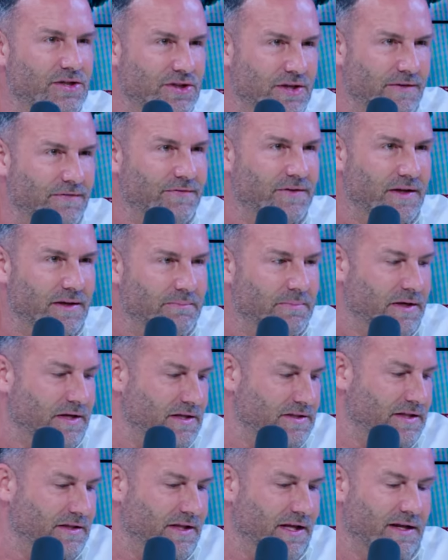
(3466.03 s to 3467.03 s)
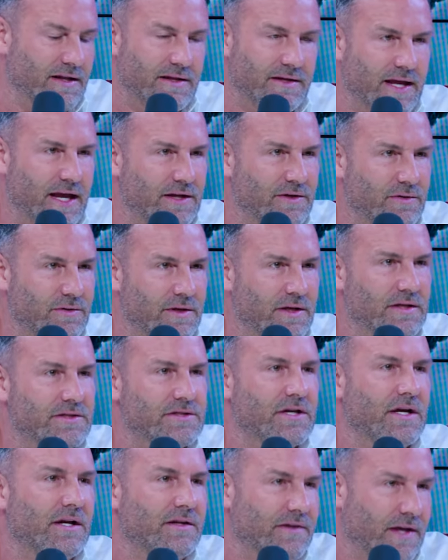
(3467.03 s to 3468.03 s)
shifted because at the end of the day, dude, it's
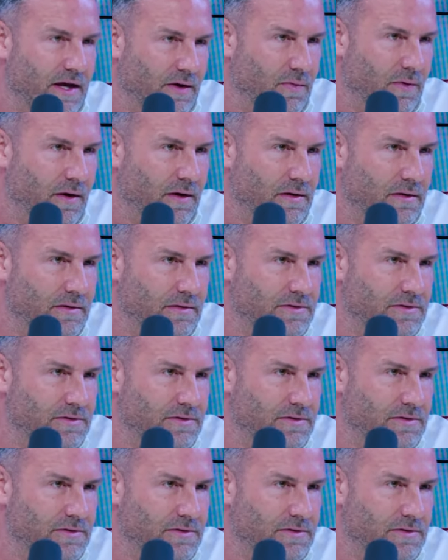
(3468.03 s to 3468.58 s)
going to take work.